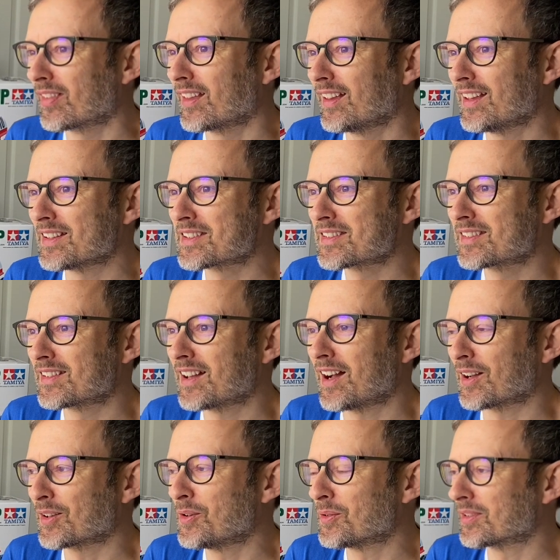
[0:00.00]
it's
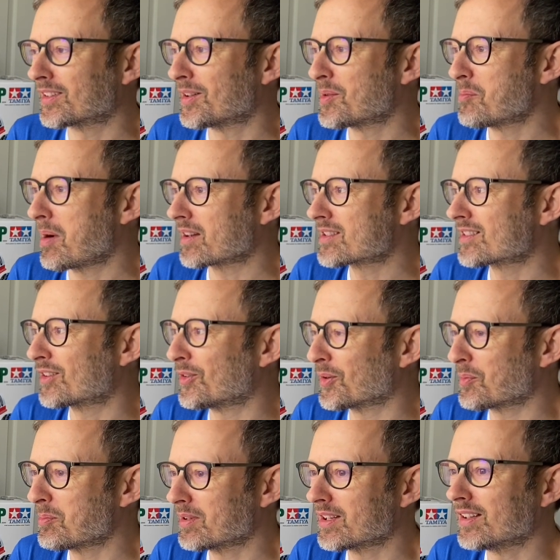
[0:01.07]
that kind of going back to kind
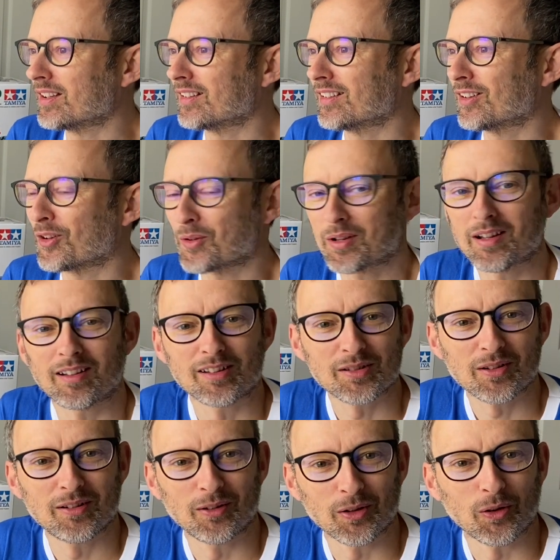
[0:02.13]
of being like
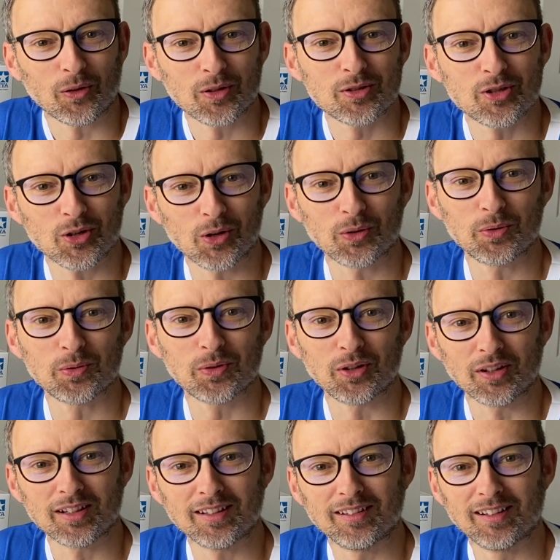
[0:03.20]
a child, that
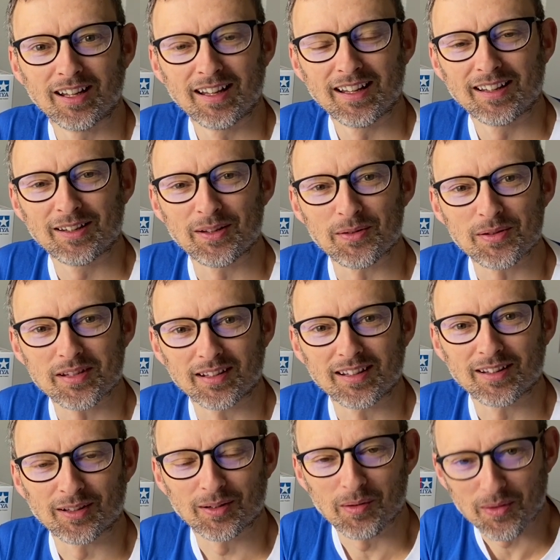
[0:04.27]
you see
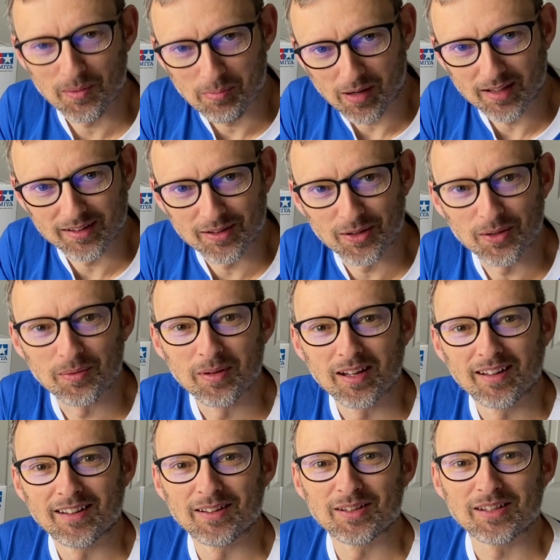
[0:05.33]
the brand new
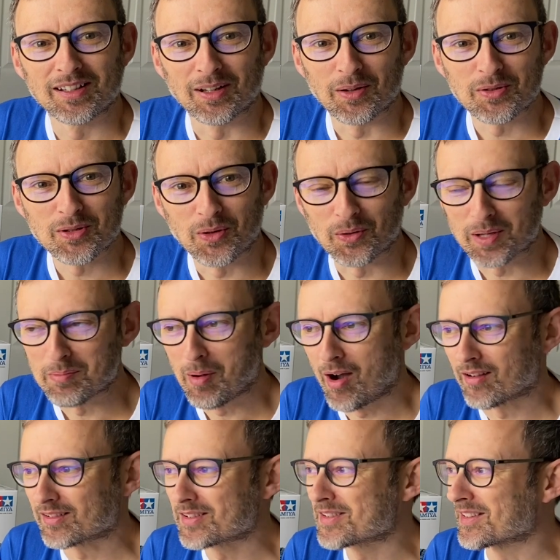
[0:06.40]
shiny
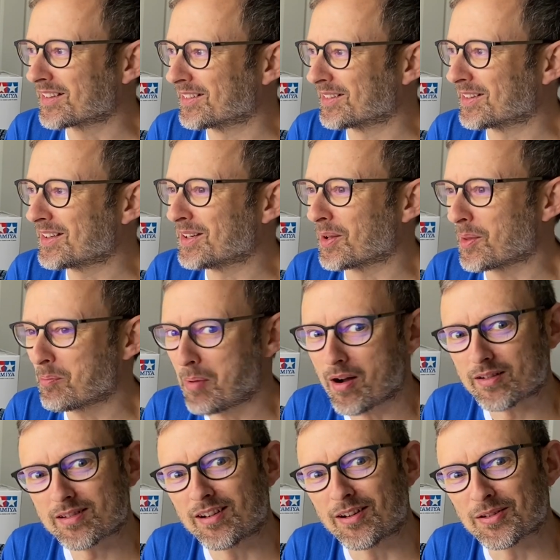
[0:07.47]
bucks, and the
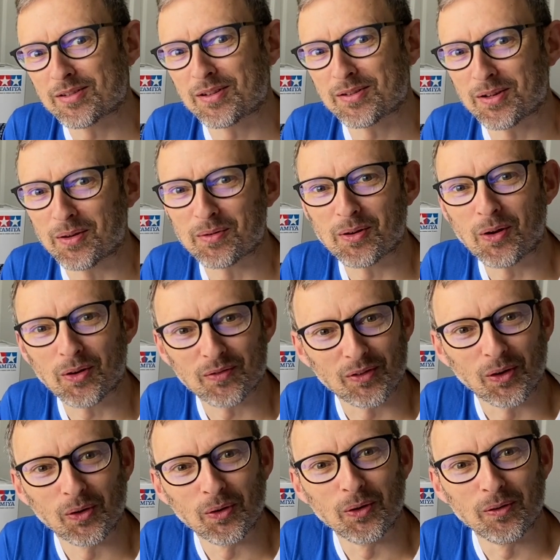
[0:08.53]
box arts are so kind of
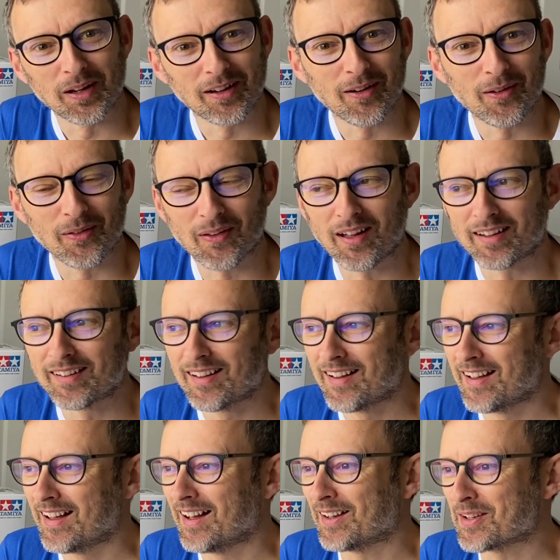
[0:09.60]
alluring, aren't they?
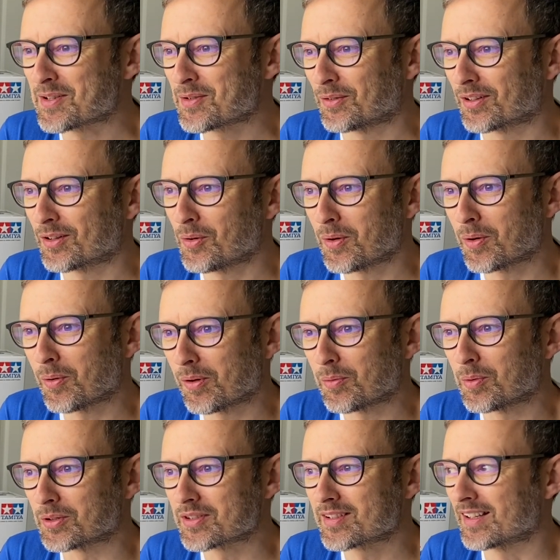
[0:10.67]
And it's like, oh, I
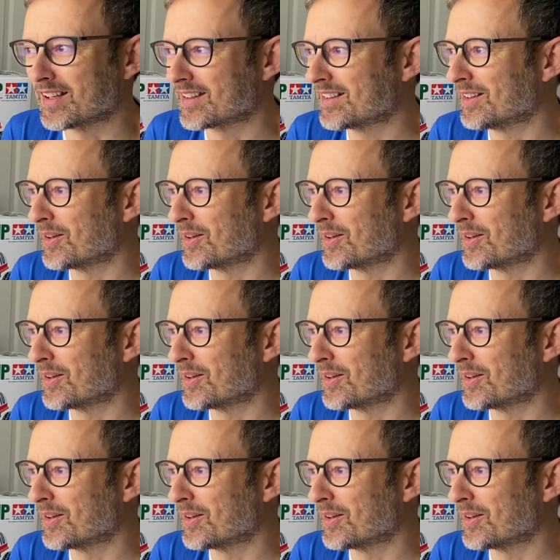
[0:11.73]
want to get the